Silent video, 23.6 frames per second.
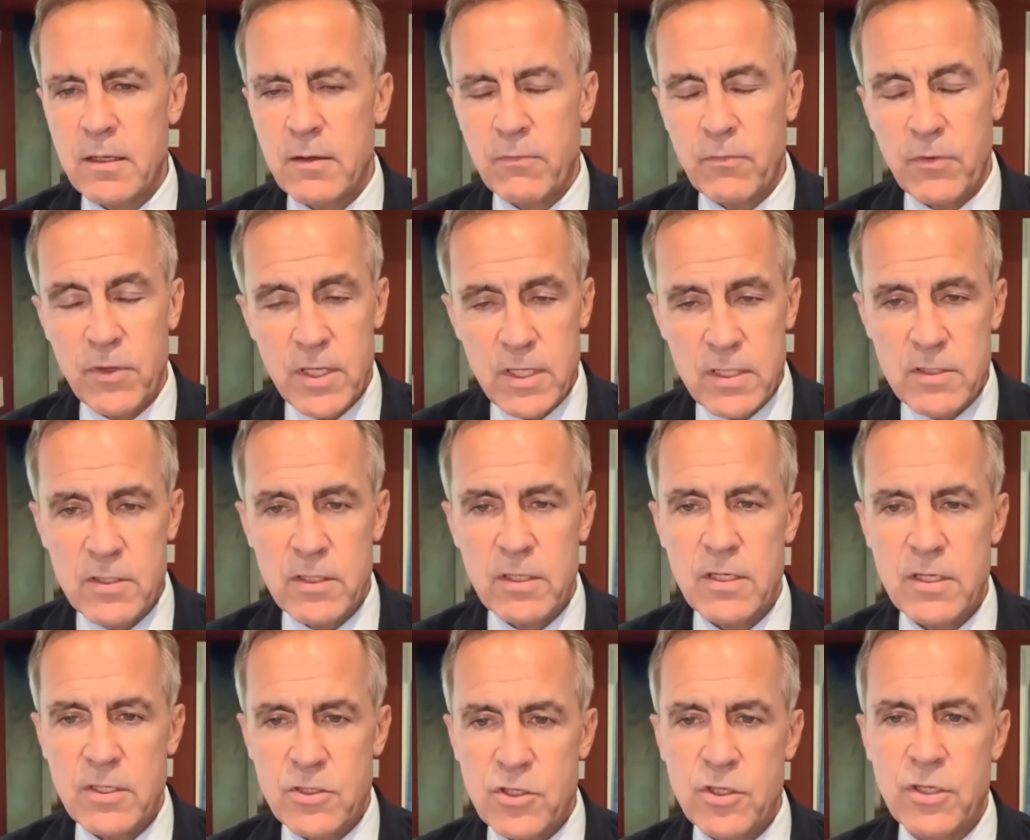of these
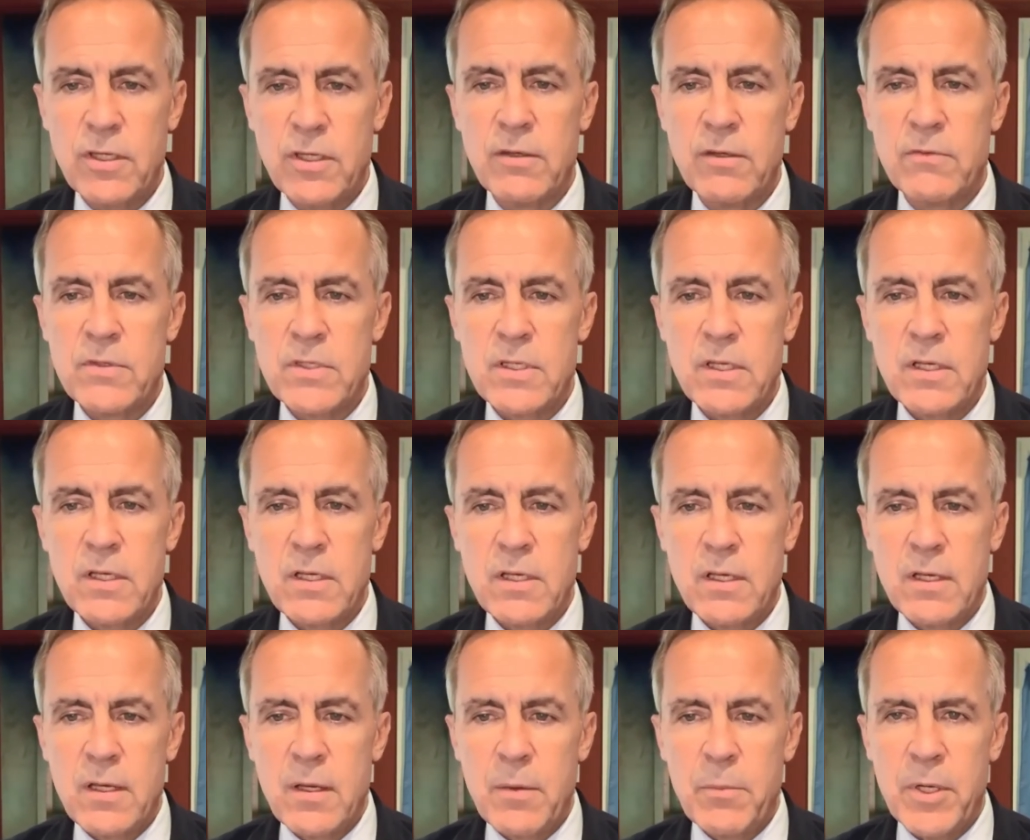initiatives
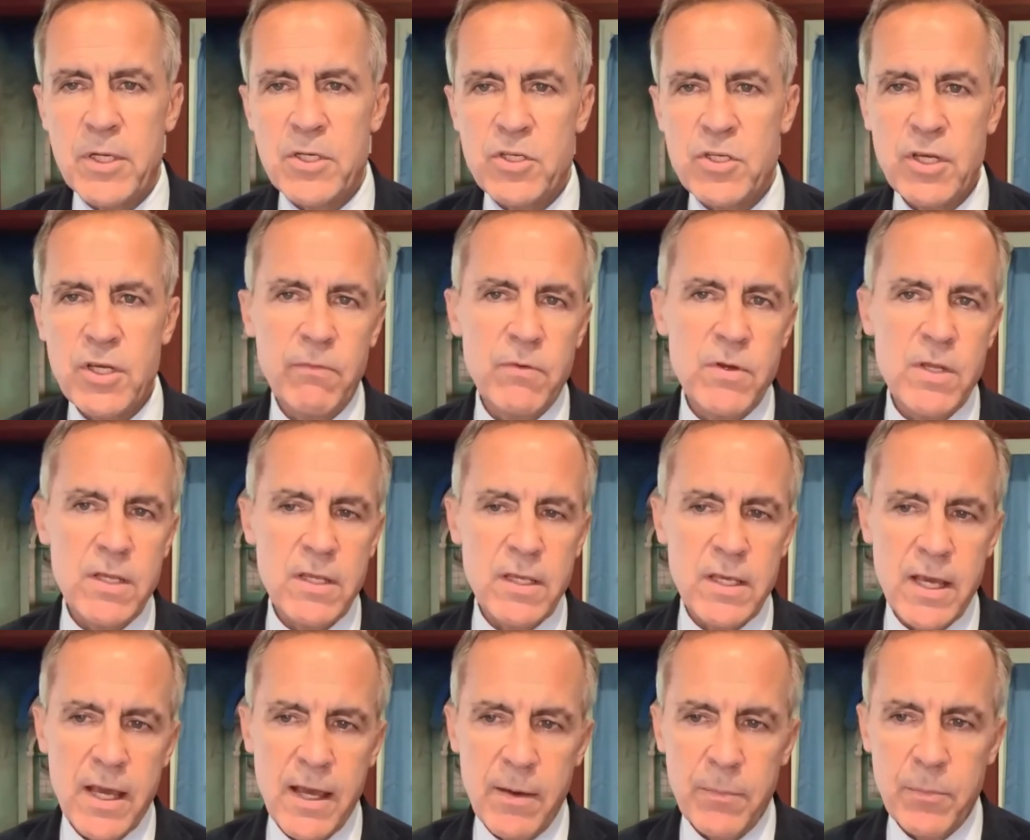by
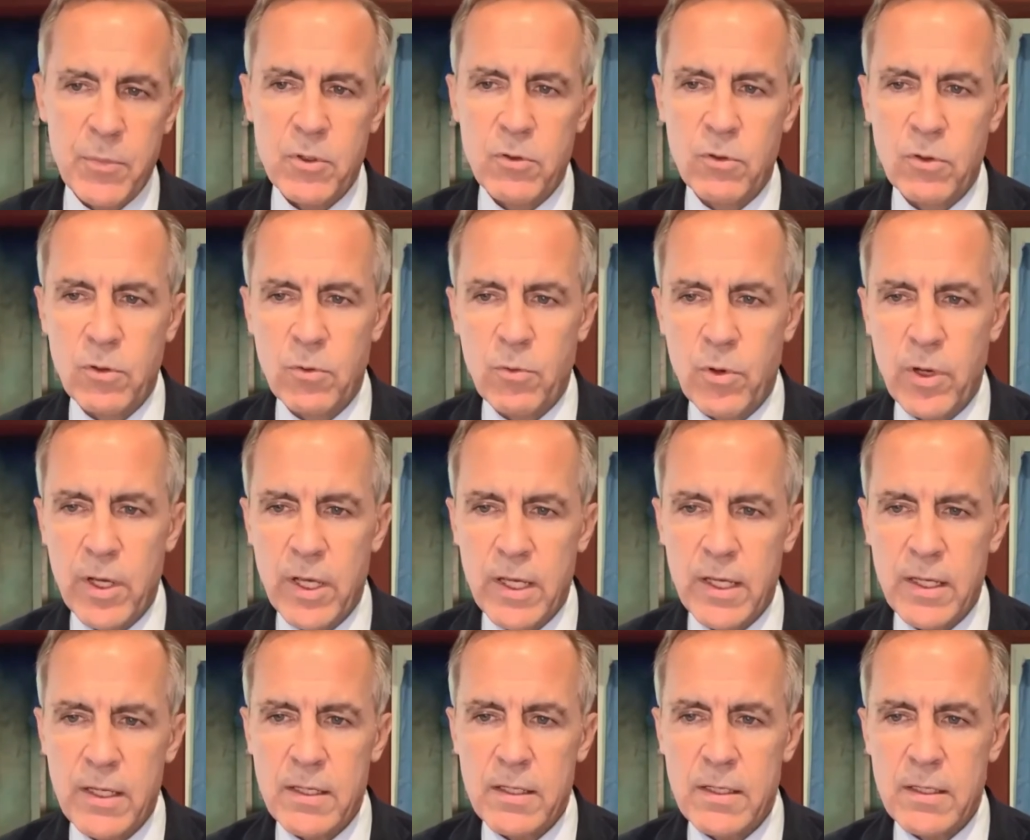shifting capital
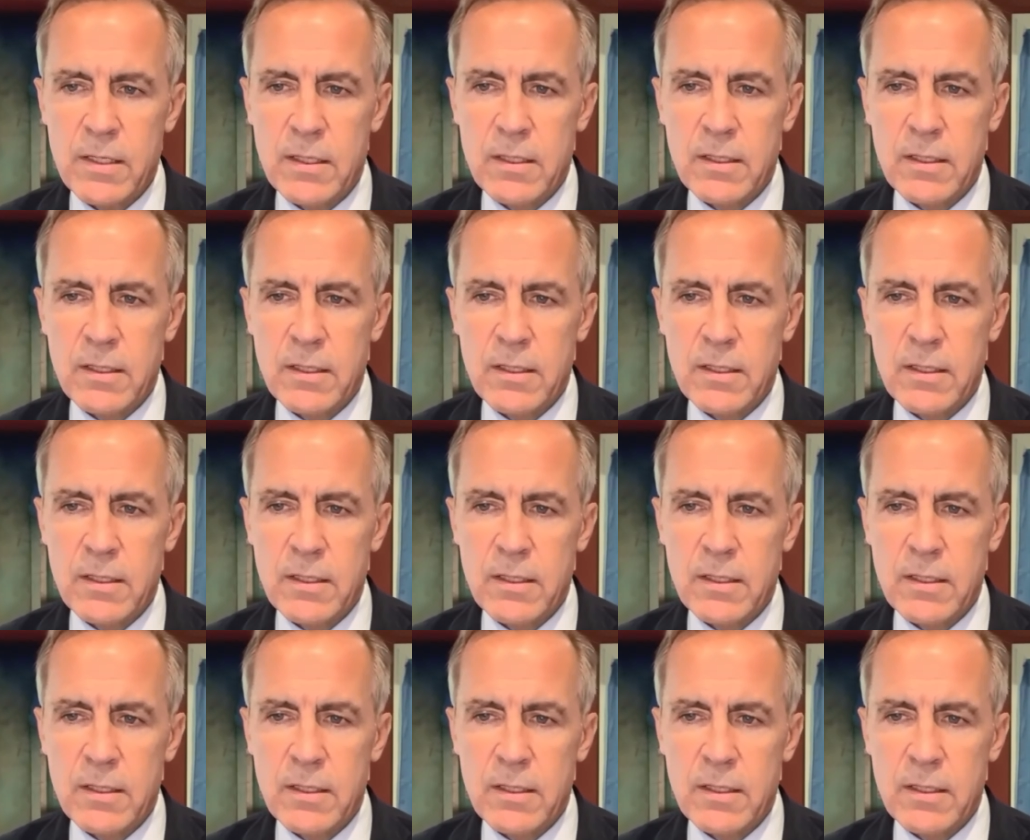away